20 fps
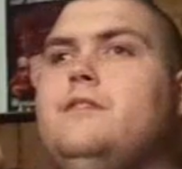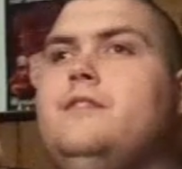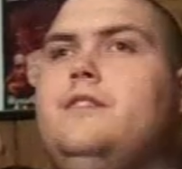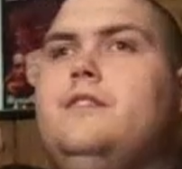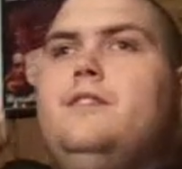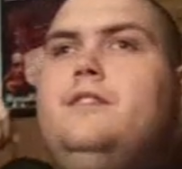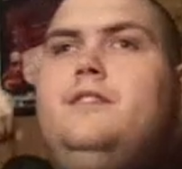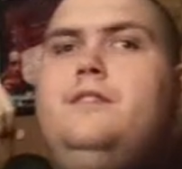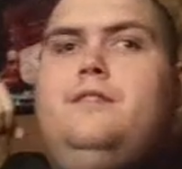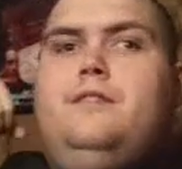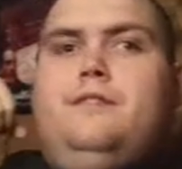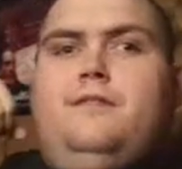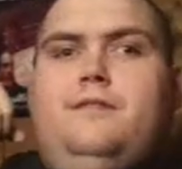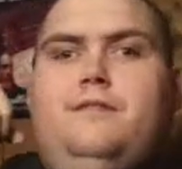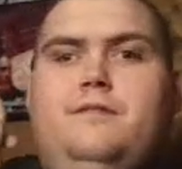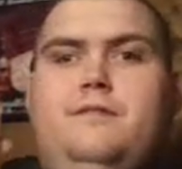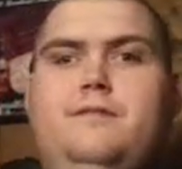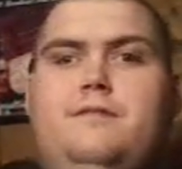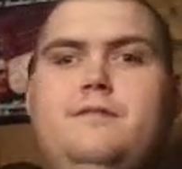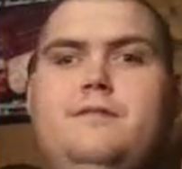
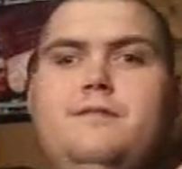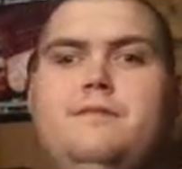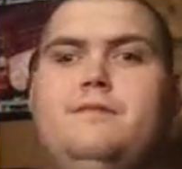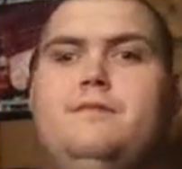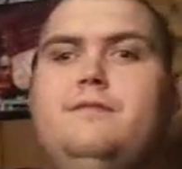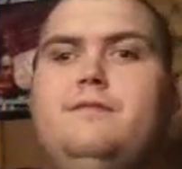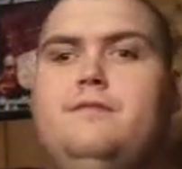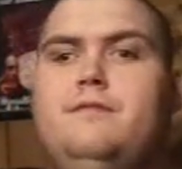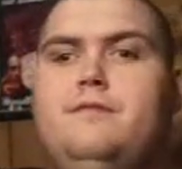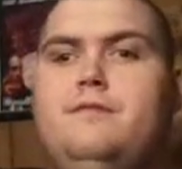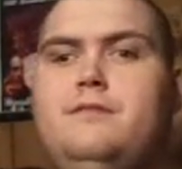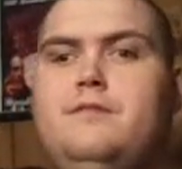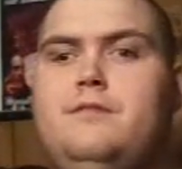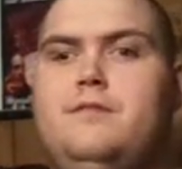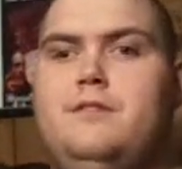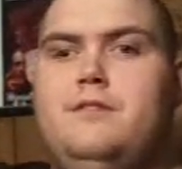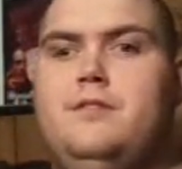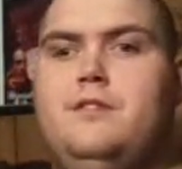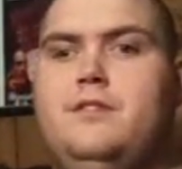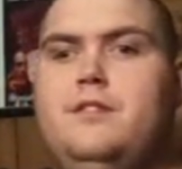
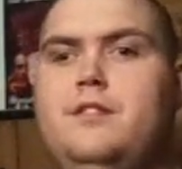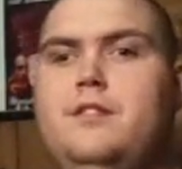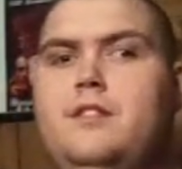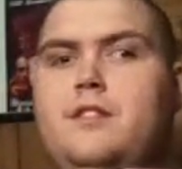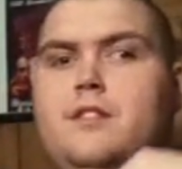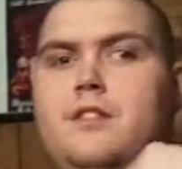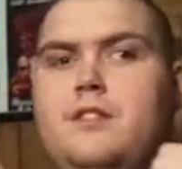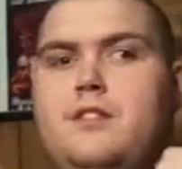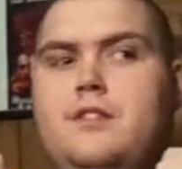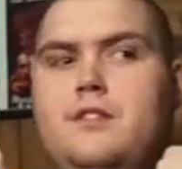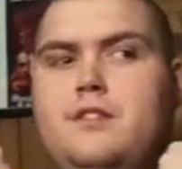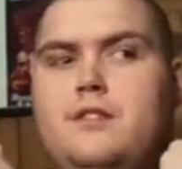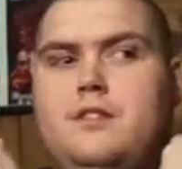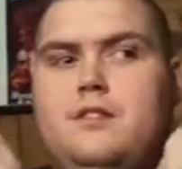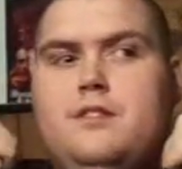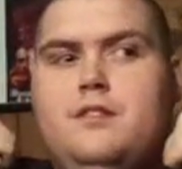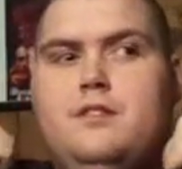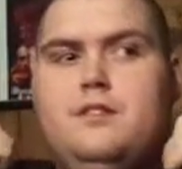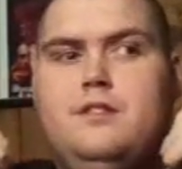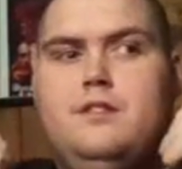
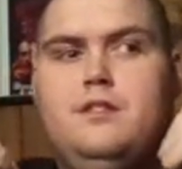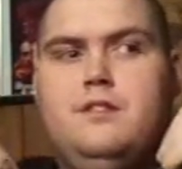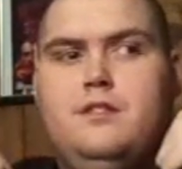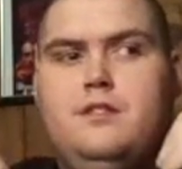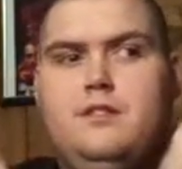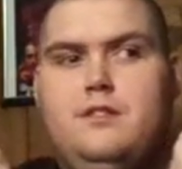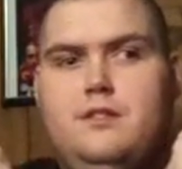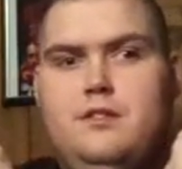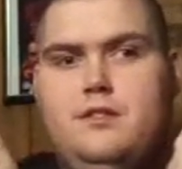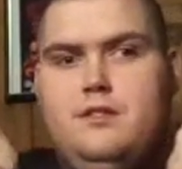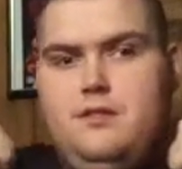This person isn't speaking.